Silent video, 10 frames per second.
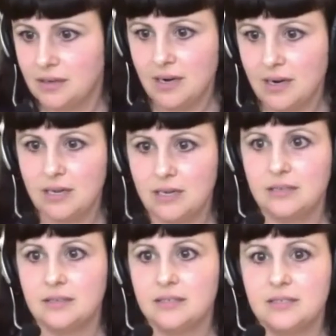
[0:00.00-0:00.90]
Alright,
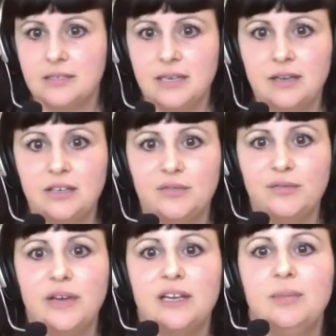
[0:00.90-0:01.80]
so now you can
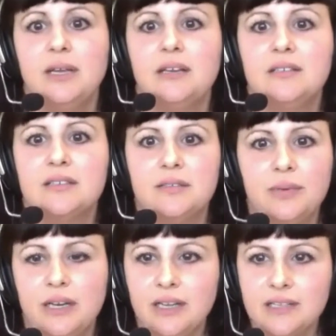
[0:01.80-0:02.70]
find me.
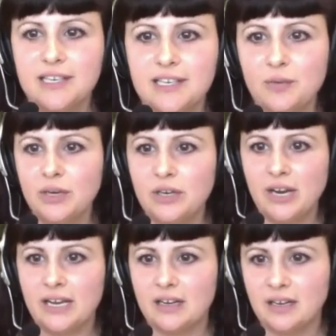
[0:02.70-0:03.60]
Sweet. Okay, this is going to work
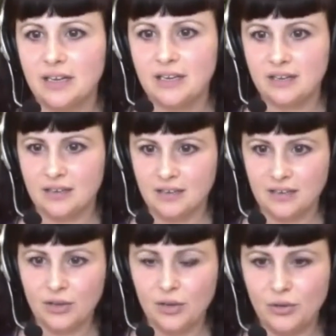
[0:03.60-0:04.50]
great. Okay,
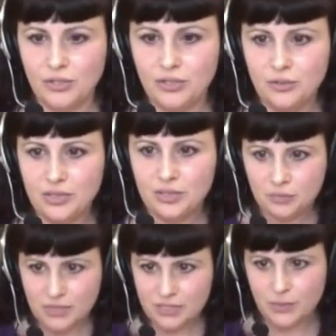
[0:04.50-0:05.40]
Nicole, you can
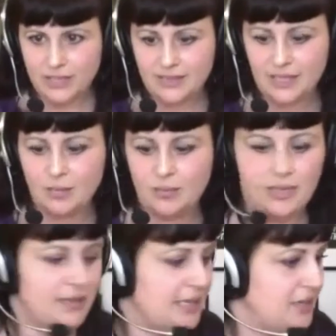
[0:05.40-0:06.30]
retweet them,
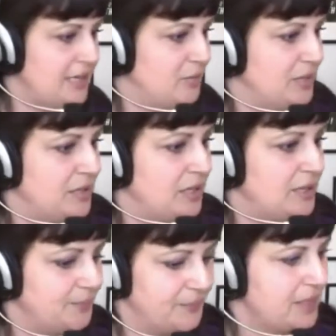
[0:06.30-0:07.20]
and that'll help me a lot.